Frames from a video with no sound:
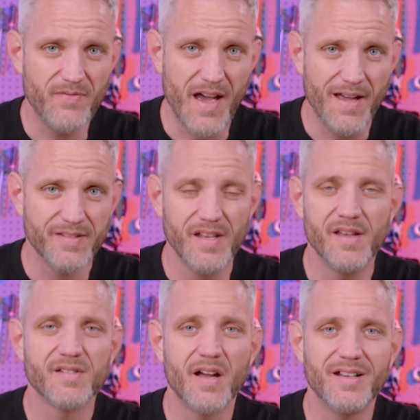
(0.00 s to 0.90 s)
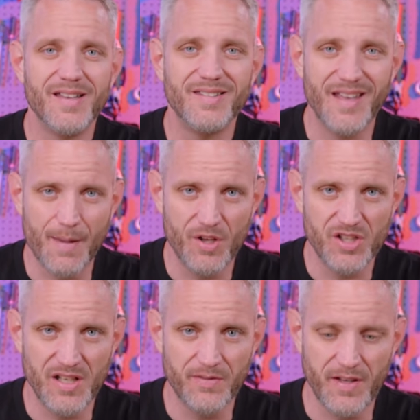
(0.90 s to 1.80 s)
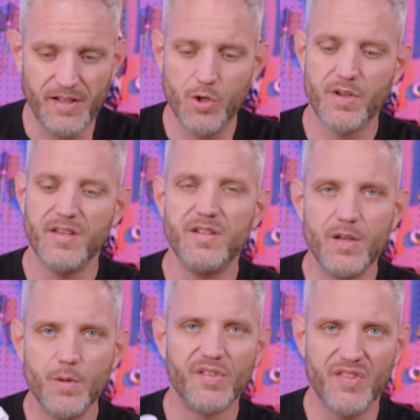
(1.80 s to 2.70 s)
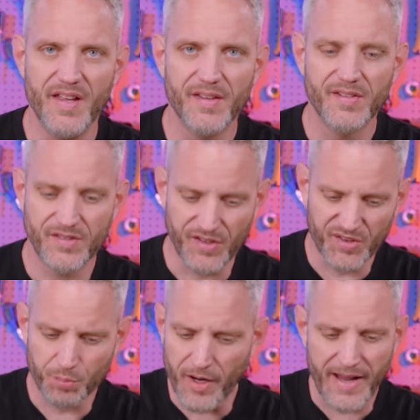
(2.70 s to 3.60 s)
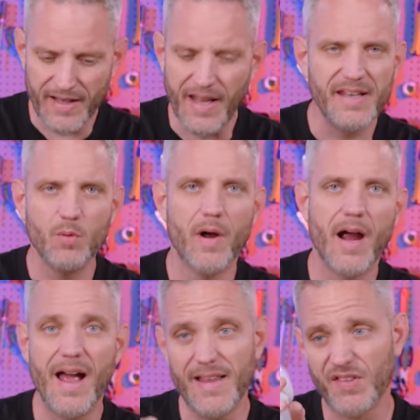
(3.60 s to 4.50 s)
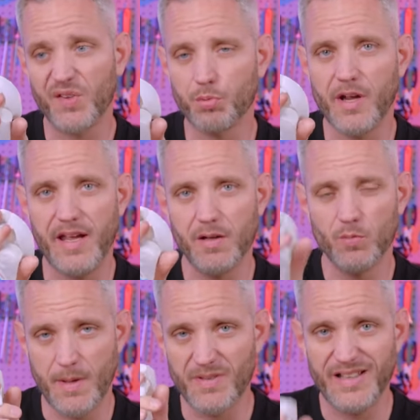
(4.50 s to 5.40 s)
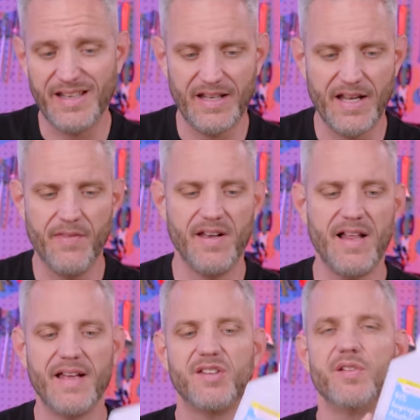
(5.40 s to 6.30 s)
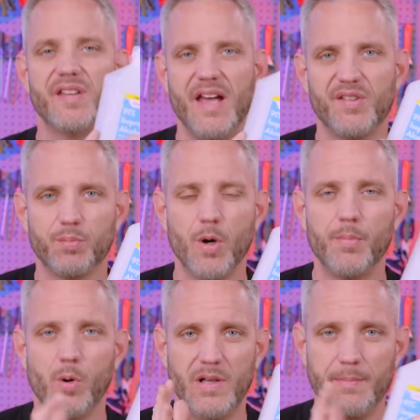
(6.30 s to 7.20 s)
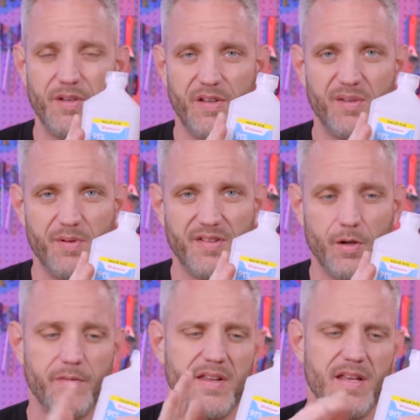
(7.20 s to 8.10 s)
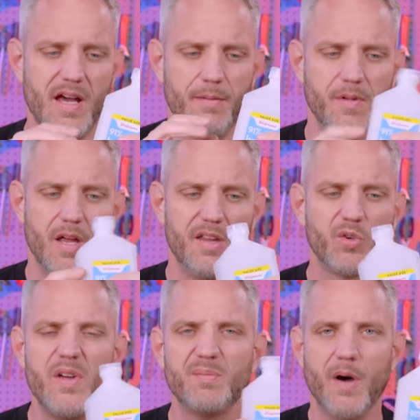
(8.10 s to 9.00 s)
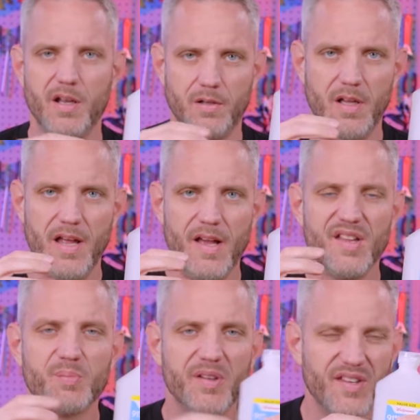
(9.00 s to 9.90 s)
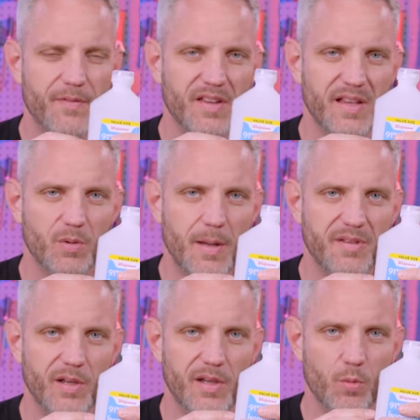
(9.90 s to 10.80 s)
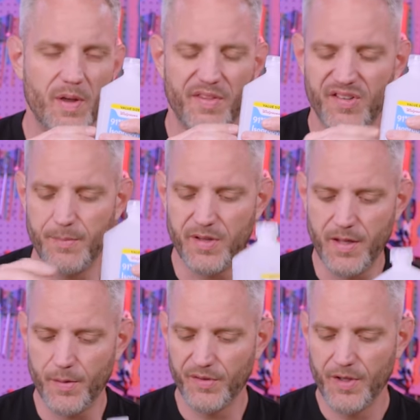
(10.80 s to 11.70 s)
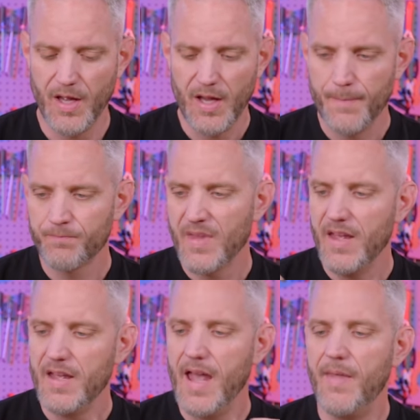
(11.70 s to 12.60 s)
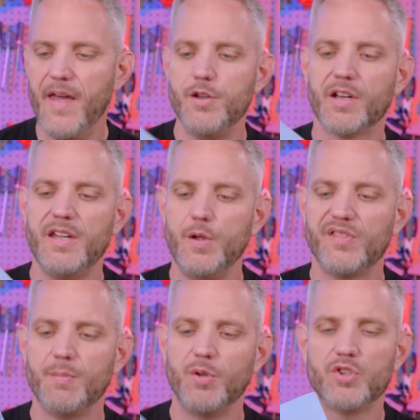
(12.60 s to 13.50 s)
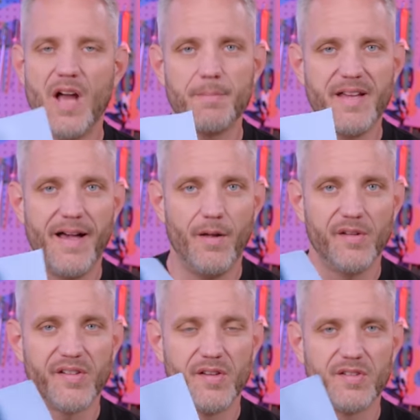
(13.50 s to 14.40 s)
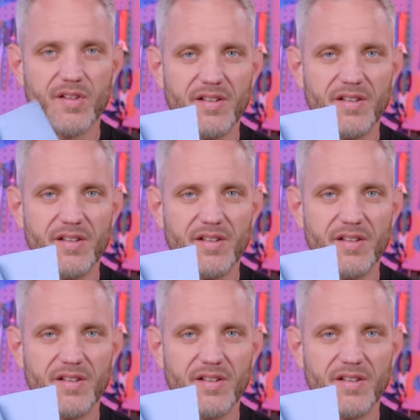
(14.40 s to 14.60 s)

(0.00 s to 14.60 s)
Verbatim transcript: fast and it's not gonna damage anything. You can use this to spray it anywhere. I like to spray when I'm cleaning and then I like to use the isopropyl when I'm dealing, or the uh, squeeze bottle, specifically when I'm dealing with CPUs. And then you're gonna use the blue shop towels to